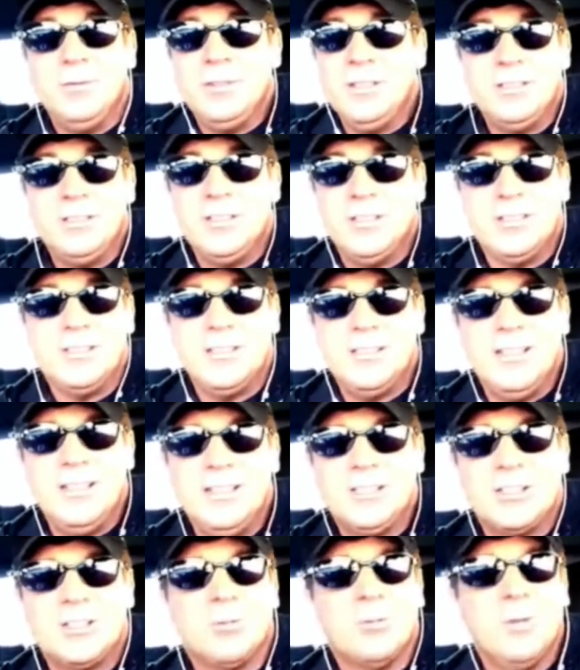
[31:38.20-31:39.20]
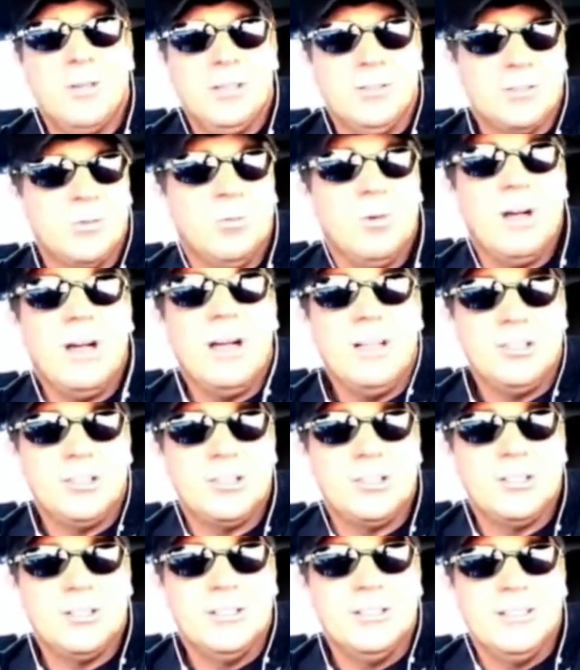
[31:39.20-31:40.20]
It's surreal to
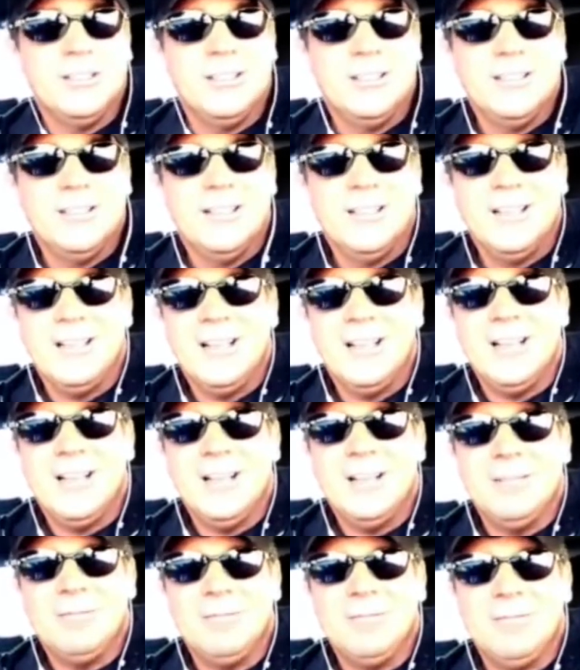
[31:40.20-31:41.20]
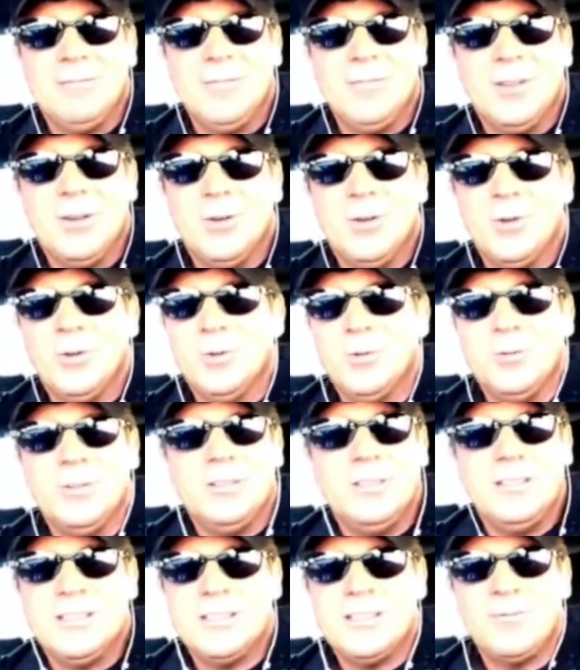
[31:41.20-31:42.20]
watch. The
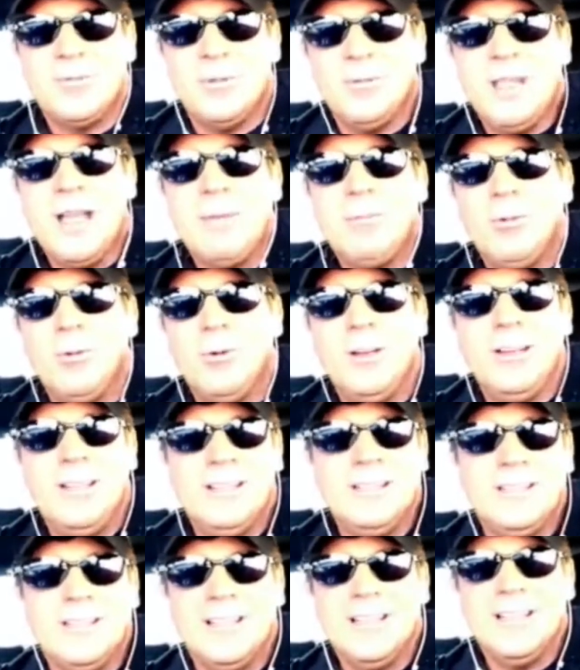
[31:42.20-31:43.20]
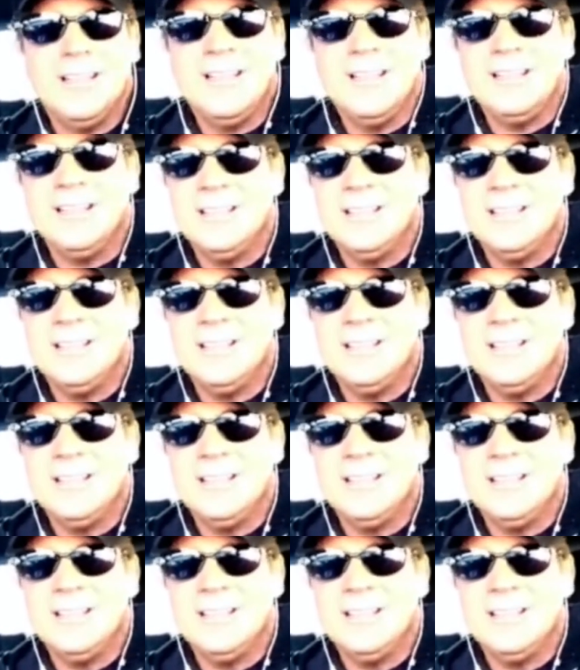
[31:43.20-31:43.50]
whole, just from that point until